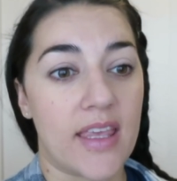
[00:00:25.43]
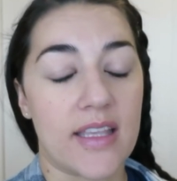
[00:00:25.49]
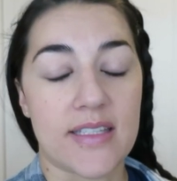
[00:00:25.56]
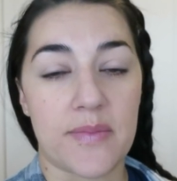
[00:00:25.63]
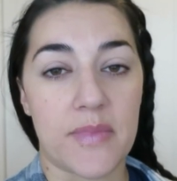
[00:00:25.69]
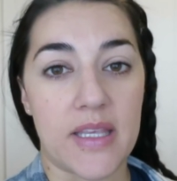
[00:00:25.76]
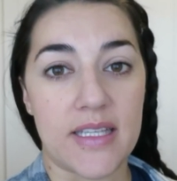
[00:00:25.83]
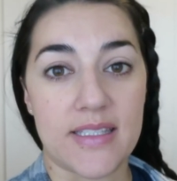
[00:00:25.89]
get
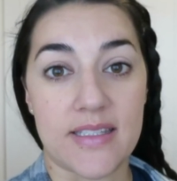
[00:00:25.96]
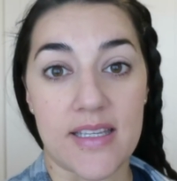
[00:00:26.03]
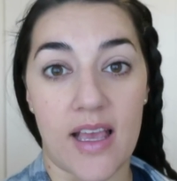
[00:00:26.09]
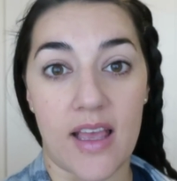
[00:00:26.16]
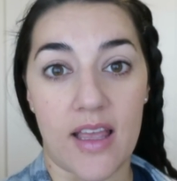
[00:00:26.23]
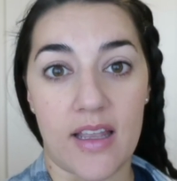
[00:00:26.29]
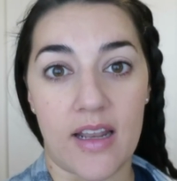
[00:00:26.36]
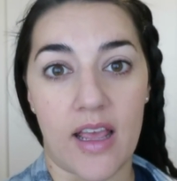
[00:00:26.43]
some things
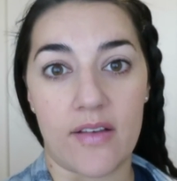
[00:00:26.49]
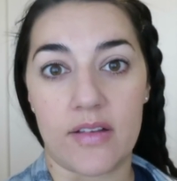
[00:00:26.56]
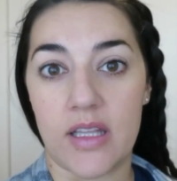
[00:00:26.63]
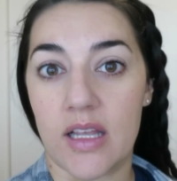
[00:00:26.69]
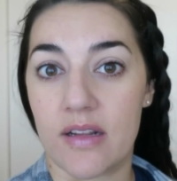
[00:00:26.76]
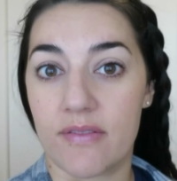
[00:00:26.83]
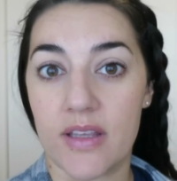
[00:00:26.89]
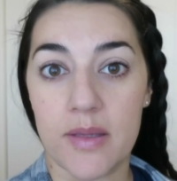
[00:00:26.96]
done. I have
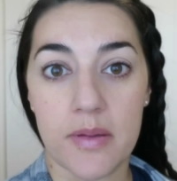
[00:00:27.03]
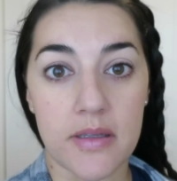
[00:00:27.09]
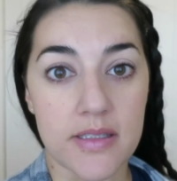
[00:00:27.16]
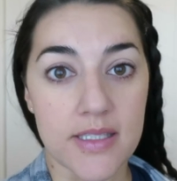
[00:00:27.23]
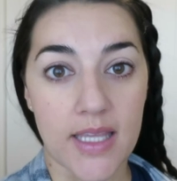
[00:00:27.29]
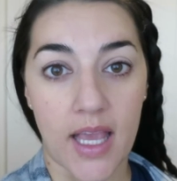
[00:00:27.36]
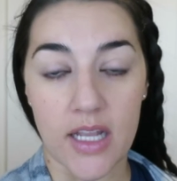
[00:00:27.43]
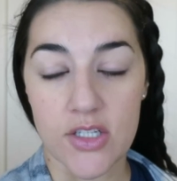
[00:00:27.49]
a lot of
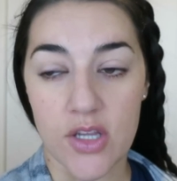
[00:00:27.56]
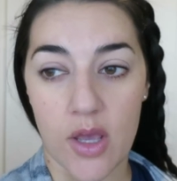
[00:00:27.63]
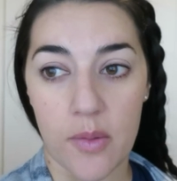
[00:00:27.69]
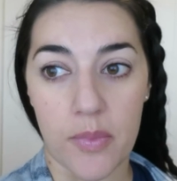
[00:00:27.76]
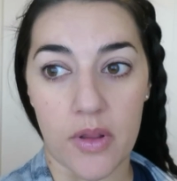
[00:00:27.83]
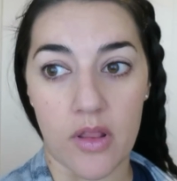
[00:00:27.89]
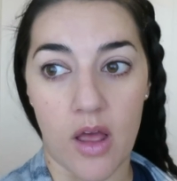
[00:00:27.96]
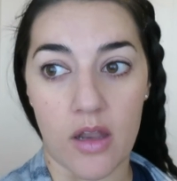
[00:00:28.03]
emails to catch
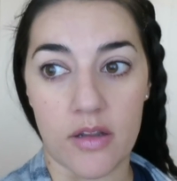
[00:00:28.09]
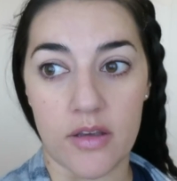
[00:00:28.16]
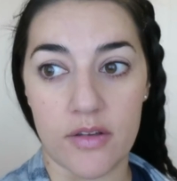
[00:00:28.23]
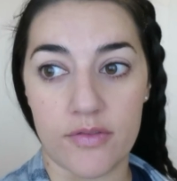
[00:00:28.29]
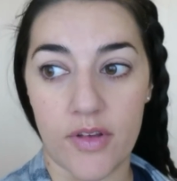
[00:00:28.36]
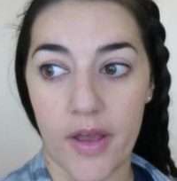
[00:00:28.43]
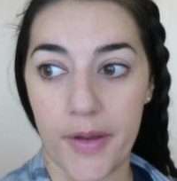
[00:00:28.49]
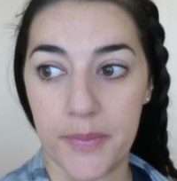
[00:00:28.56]
up, a lot
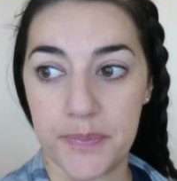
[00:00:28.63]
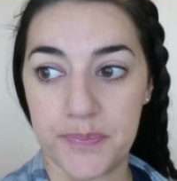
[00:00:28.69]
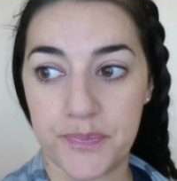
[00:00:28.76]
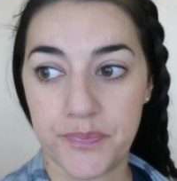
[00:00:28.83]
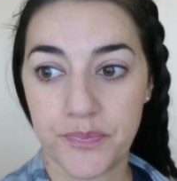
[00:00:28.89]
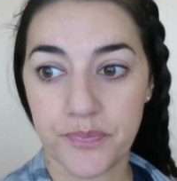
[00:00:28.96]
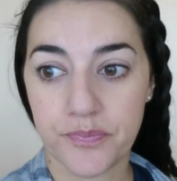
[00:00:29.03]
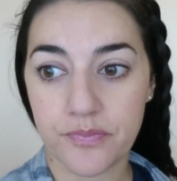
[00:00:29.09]
of
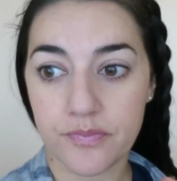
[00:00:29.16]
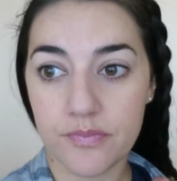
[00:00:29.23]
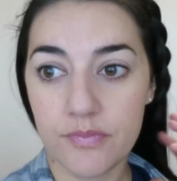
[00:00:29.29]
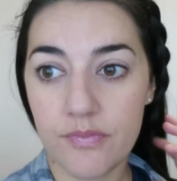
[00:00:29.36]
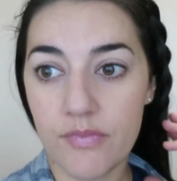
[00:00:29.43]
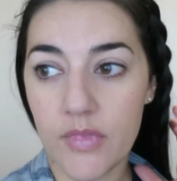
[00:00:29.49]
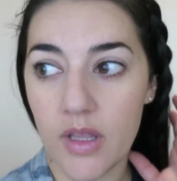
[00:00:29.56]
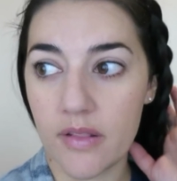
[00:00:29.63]

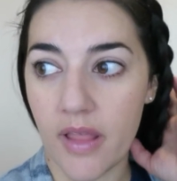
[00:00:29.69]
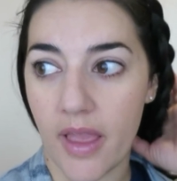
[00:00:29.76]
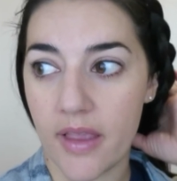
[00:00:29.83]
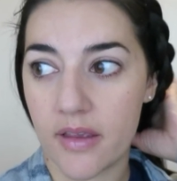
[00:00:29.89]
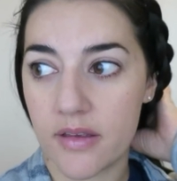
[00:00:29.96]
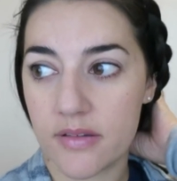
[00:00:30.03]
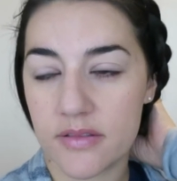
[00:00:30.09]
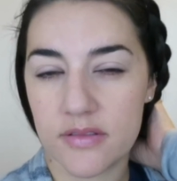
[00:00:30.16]

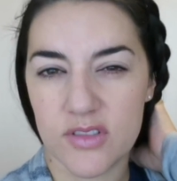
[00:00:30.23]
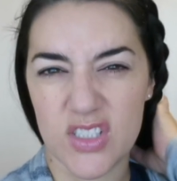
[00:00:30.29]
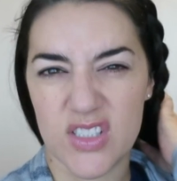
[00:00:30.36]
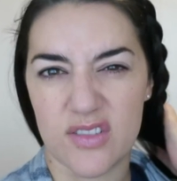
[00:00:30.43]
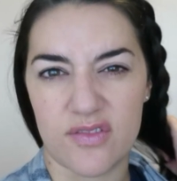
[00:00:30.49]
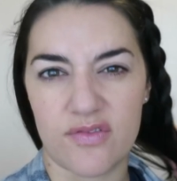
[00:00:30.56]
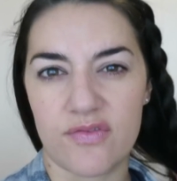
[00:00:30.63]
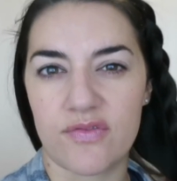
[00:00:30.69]
like
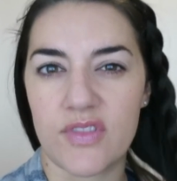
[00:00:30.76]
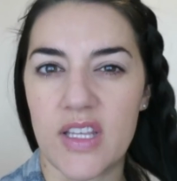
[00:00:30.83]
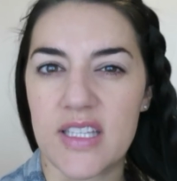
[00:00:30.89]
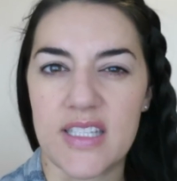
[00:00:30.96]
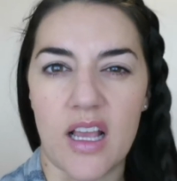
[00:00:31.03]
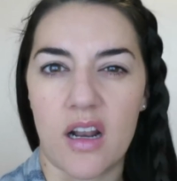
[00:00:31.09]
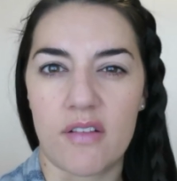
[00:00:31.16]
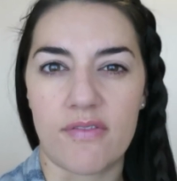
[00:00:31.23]
just
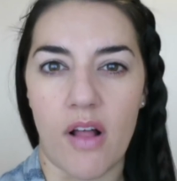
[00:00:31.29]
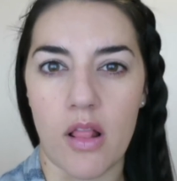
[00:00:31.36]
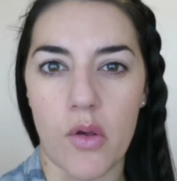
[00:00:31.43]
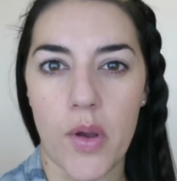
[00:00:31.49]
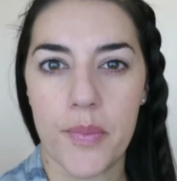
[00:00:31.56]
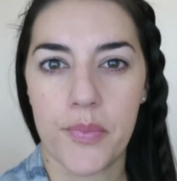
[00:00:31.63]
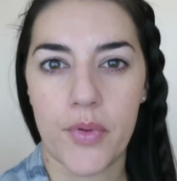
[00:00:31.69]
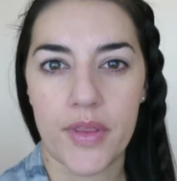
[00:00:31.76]
things I gotta
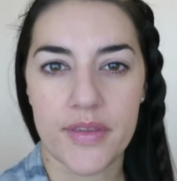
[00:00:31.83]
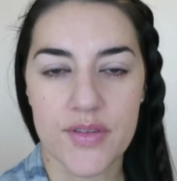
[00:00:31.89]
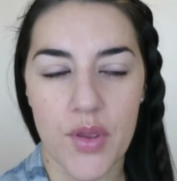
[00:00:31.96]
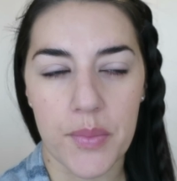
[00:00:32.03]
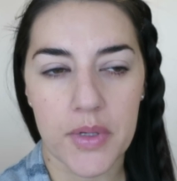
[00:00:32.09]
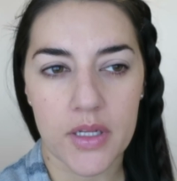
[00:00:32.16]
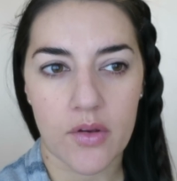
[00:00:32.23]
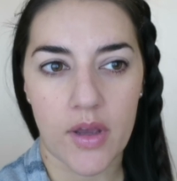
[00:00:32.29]
follow up with. So
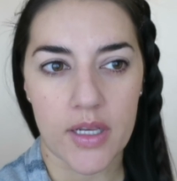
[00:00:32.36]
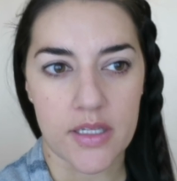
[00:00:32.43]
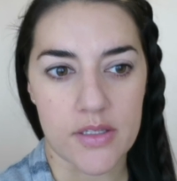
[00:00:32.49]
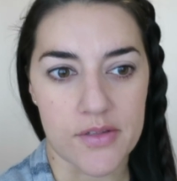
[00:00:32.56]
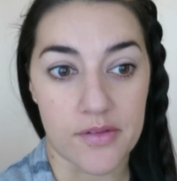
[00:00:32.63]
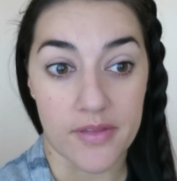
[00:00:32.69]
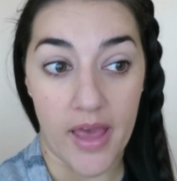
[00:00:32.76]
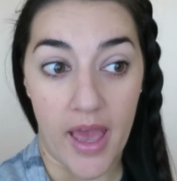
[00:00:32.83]
I'm gonna go ahead
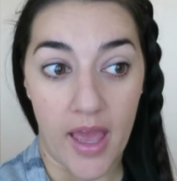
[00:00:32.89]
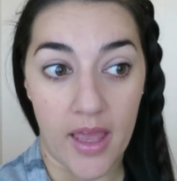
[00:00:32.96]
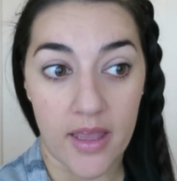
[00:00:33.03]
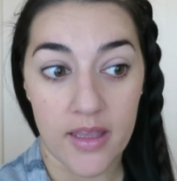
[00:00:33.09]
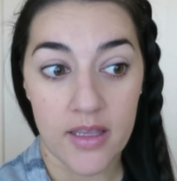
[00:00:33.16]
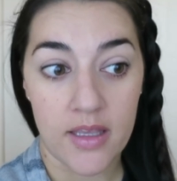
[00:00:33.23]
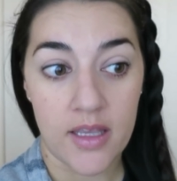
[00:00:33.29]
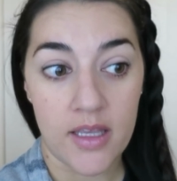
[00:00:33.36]
and do
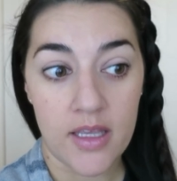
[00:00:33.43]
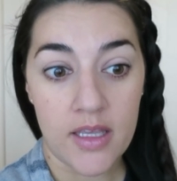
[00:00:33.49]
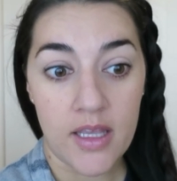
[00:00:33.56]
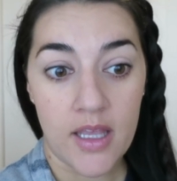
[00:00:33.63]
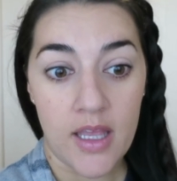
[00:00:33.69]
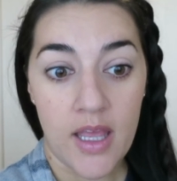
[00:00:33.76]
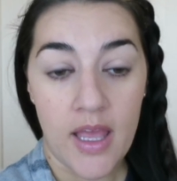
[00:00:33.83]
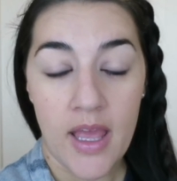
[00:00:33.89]
that
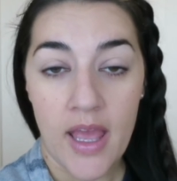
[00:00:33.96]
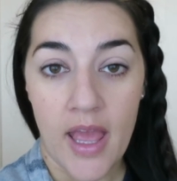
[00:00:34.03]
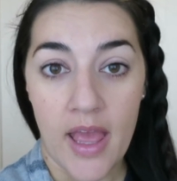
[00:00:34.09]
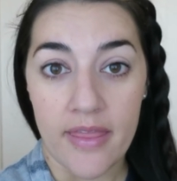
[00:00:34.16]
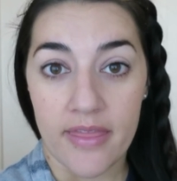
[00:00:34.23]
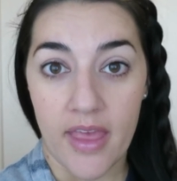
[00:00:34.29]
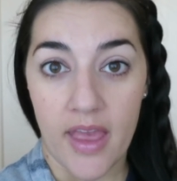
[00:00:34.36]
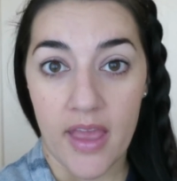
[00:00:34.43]

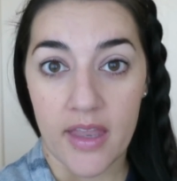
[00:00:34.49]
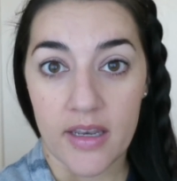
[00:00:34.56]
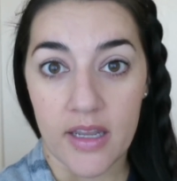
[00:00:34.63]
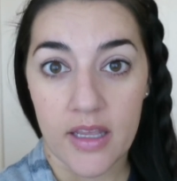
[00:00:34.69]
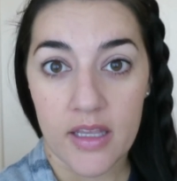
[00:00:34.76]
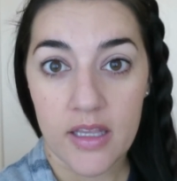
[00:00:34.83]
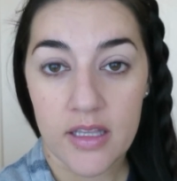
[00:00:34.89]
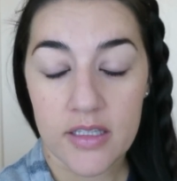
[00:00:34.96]
and
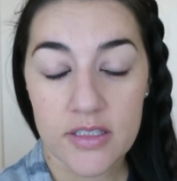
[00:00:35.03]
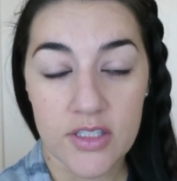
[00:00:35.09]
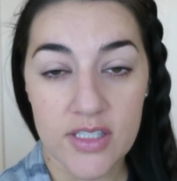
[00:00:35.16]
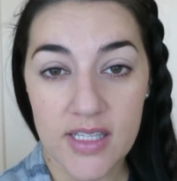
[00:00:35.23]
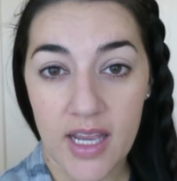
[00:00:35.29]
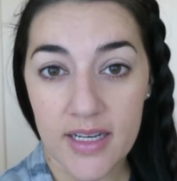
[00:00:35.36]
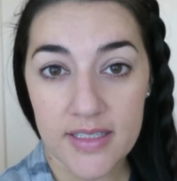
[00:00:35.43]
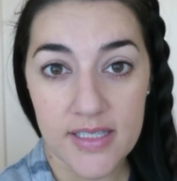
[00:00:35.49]
then
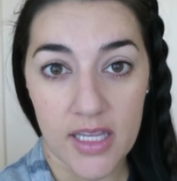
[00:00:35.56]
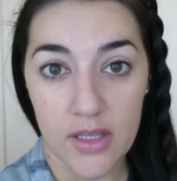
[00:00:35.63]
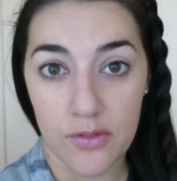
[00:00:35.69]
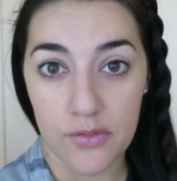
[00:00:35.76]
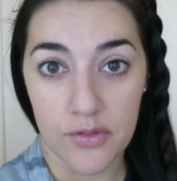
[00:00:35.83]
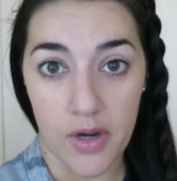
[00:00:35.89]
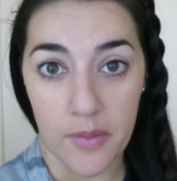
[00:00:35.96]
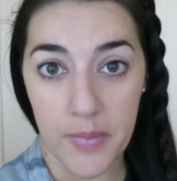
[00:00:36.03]
just kind of take
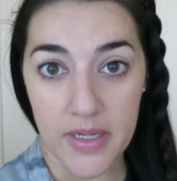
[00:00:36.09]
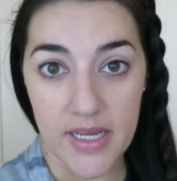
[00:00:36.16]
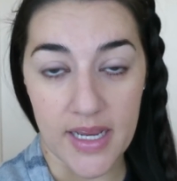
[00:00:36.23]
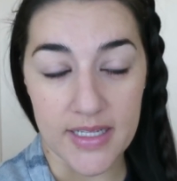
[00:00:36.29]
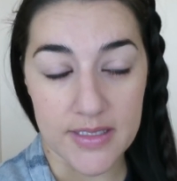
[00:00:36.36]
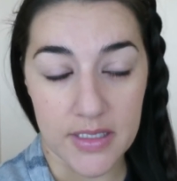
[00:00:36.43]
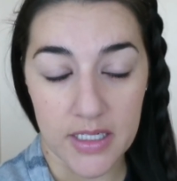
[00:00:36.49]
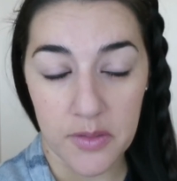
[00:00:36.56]
you throughout my
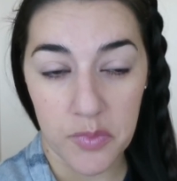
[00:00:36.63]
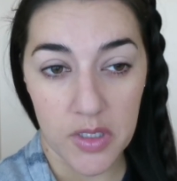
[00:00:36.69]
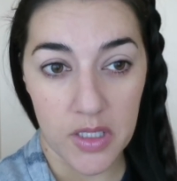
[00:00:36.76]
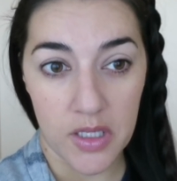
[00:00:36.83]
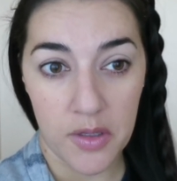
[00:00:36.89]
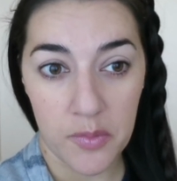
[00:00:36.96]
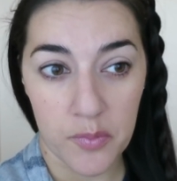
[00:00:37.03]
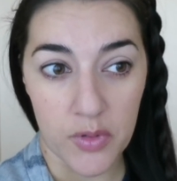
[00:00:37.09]
day. It's gonna
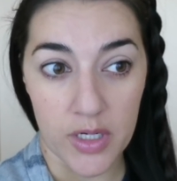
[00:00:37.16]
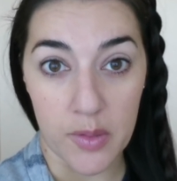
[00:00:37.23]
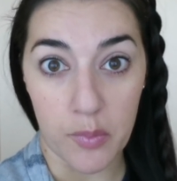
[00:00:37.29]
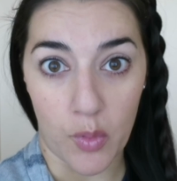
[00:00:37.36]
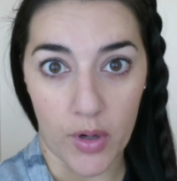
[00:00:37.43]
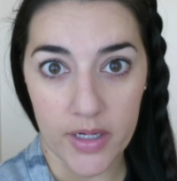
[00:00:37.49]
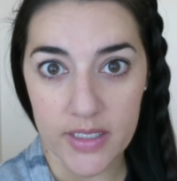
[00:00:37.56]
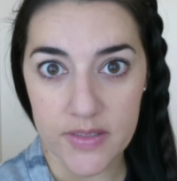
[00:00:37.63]
be pretty
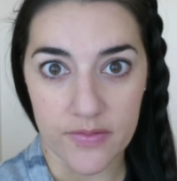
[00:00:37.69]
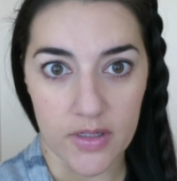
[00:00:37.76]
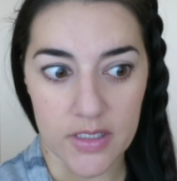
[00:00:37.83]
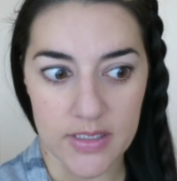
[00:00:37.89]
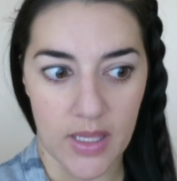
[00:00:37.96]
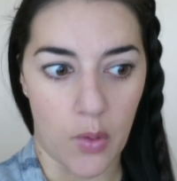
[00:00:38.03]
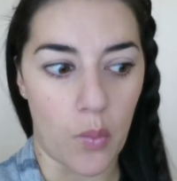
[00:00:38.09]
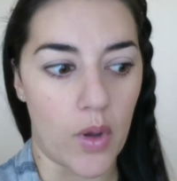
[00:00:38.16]
boring as
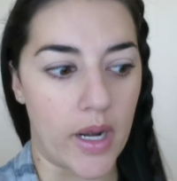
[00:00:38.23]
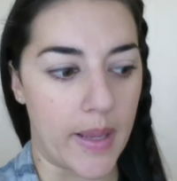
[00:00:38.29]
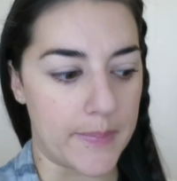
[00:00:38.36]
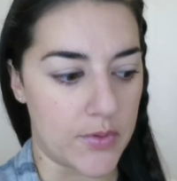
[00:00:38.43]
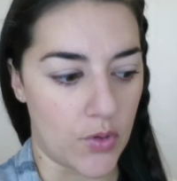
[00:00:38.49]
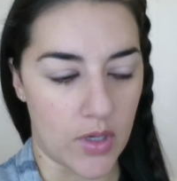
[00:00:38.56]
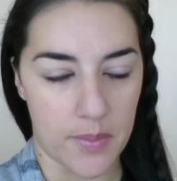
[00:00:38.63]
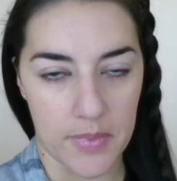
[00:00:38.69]
far as like what
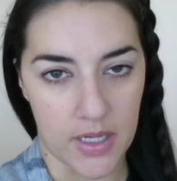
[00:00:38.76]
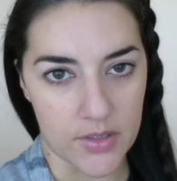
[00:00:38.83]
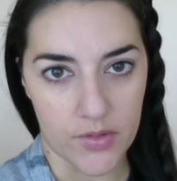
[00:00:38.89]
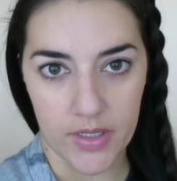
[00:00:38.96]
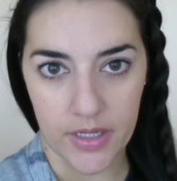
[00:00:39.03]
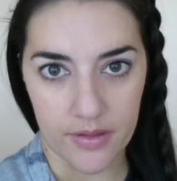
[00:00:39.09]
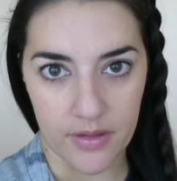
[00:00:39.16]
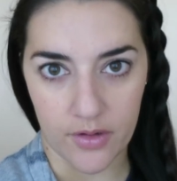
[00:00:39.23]
I'm doing. I'm not
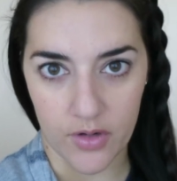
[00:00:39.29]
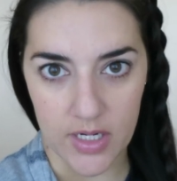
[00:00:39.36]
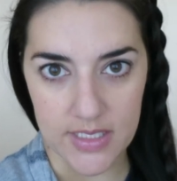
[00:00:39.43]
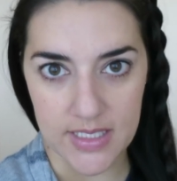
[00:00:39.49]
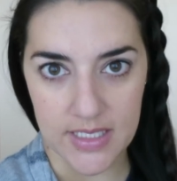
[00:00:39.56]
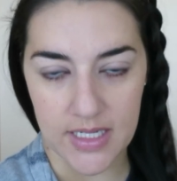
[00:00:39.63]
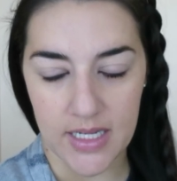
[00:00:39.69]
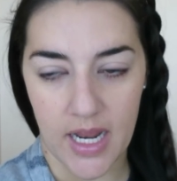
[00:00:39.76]
doing anything
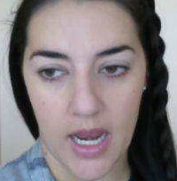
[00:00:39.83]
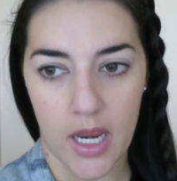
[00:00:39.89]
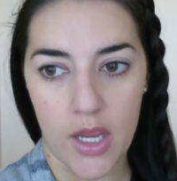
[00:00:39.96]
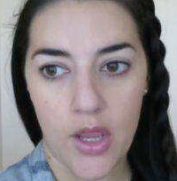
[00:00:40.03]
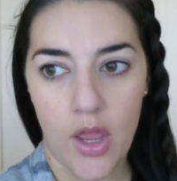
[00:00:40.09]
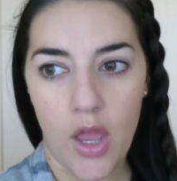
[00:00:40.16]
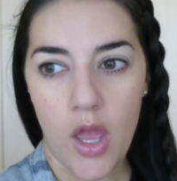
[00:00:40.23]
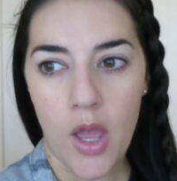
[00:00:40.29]
crazy today,